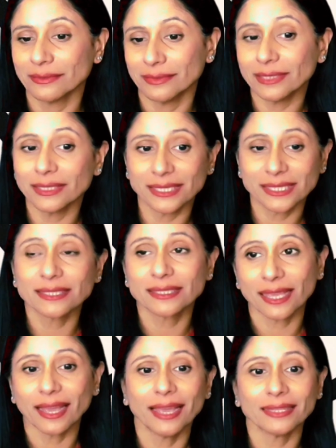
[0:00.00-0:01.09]
needless to
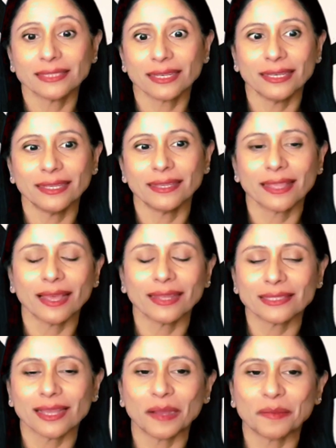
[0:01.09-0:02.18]
say, I had to clear
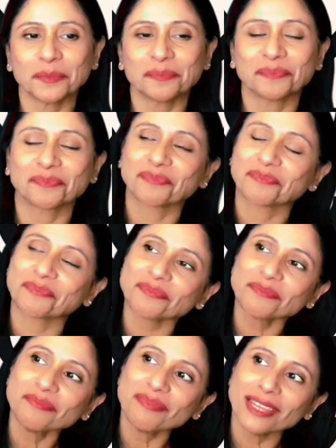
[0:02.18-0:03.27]
that up.
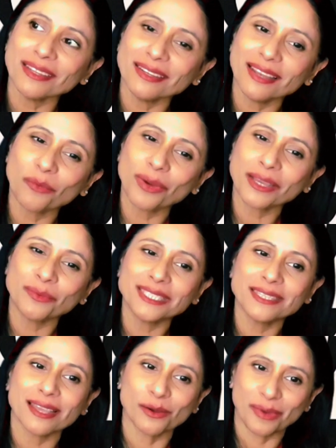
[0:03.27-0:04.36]
Now, what can we
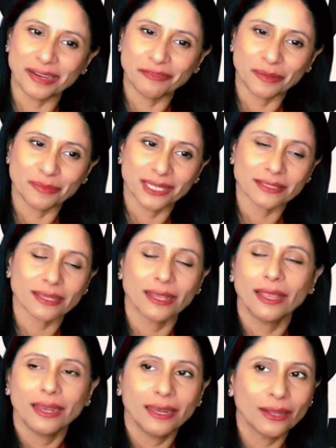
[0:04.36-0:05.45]
take away from this?
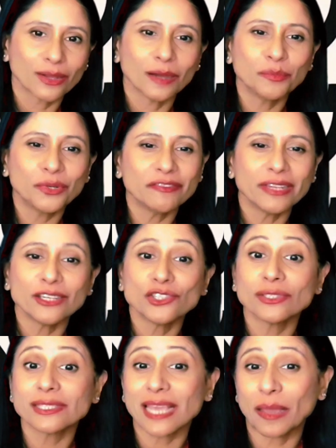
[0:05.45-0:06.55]
Look,
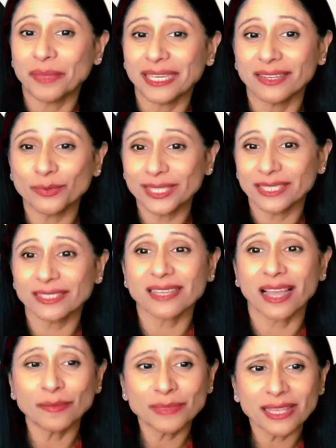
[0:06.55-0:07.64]
abbreviations can be a real
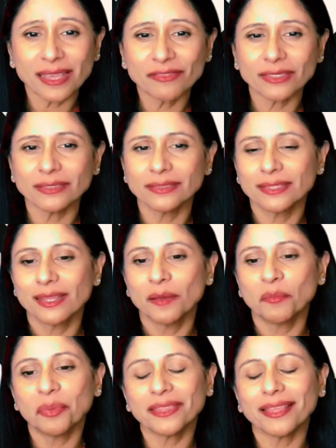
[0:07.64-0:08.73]
time saver,
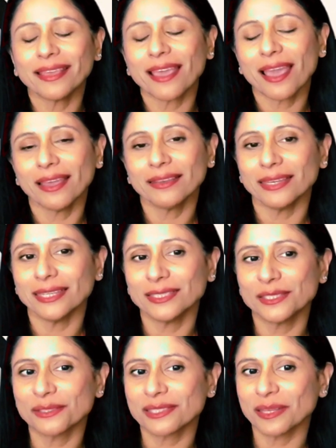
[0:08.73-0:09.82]
but they can lead
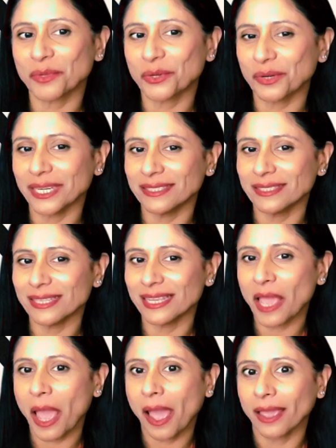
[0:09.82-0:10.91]
to some crazy